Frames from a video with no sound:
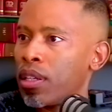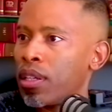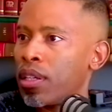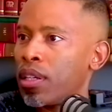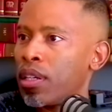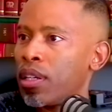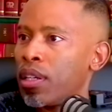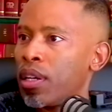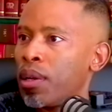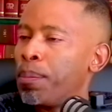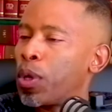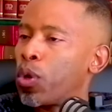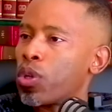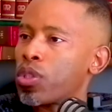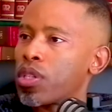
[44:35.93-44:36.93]
Okay.
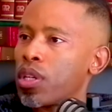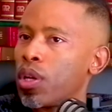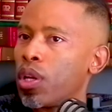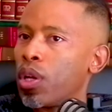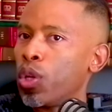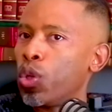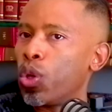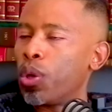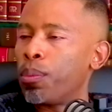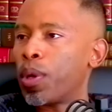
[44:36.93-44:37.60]
Because uh, you,